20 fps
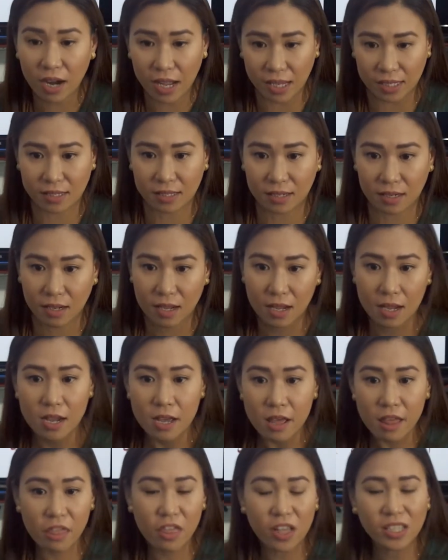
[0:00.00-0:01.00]
risk?
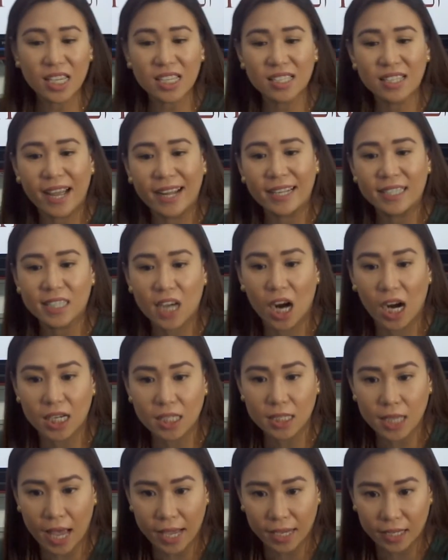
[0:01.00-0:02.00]
This is the
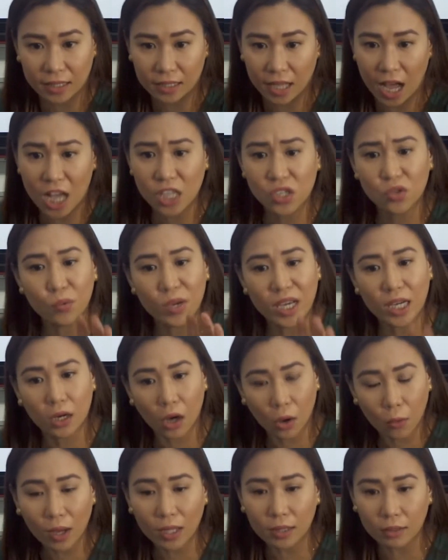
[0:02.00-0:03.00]
entire cycle. As
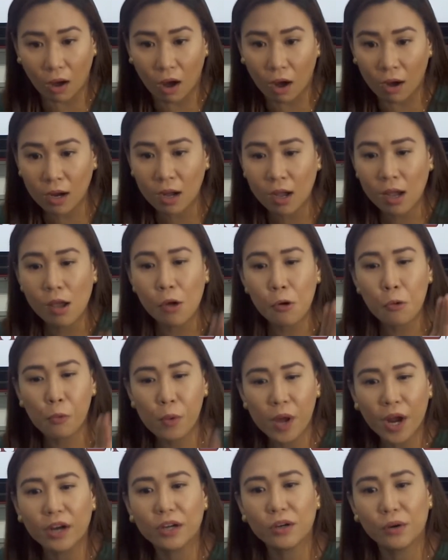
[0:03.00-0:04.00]
we go along,
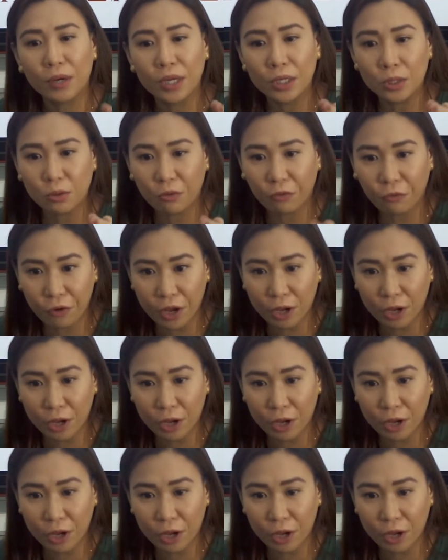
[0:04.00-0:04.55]
we are going to